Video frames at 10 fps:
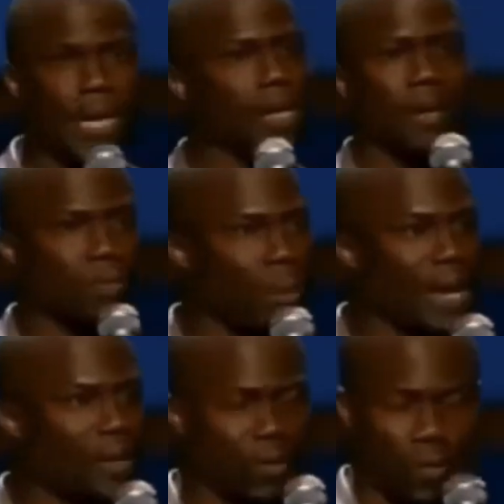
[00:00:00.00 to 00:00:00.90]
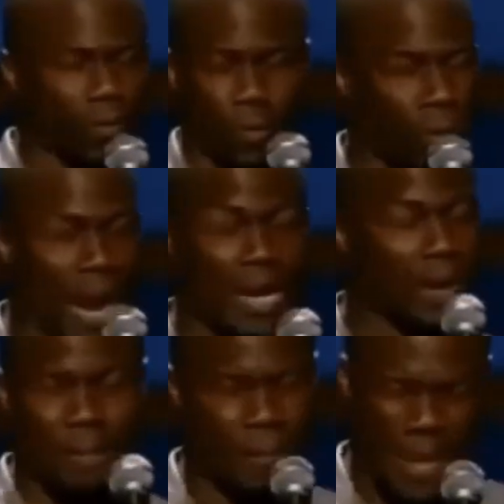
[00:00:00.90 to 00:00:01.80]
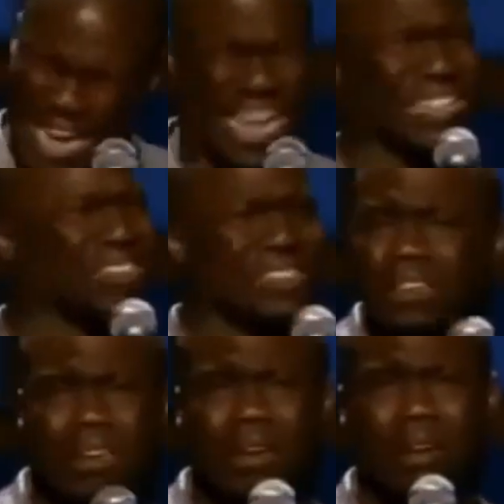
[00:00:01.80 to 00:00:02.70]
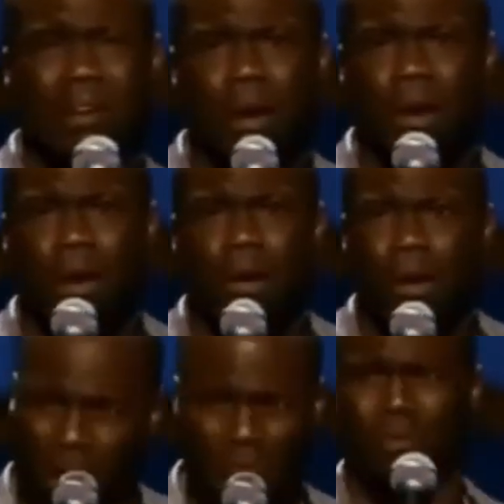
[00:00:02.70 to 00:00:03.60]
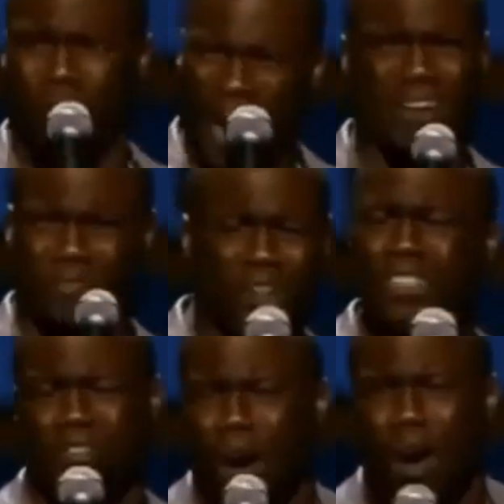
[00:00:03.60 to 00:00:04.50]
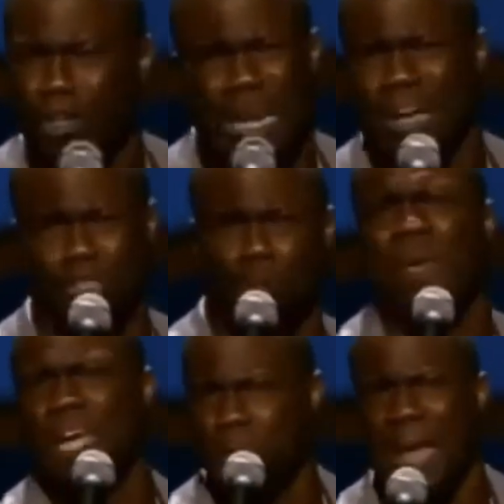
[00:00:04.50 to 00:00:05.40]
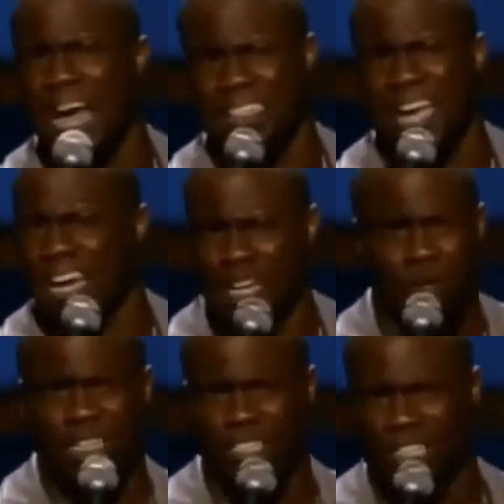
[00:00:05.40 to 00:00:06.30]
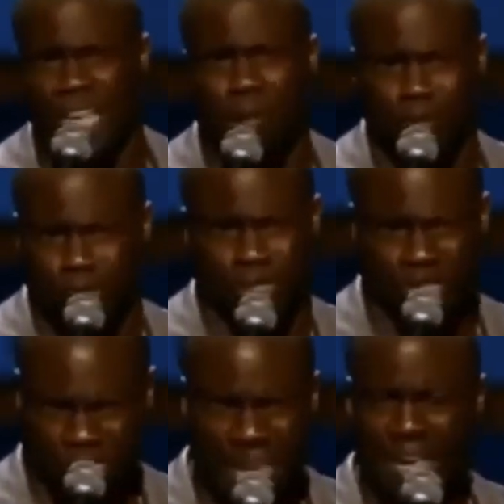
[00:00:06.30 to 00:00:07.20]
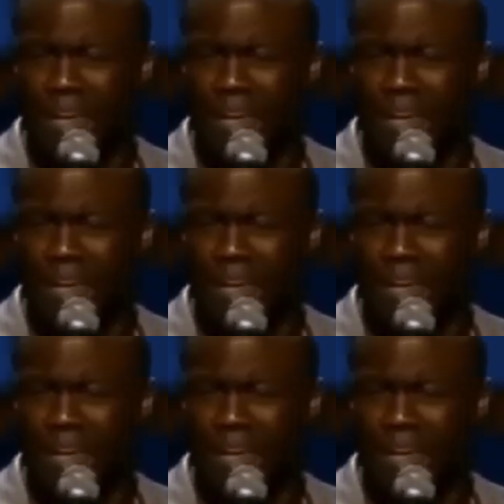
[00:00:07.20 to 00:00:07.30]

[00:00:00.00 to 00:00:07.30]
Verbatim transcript: Minute. Wait. Wait a minute. Hold. Wait. First of all, you're not gonna speed past that like you didn't just say what you just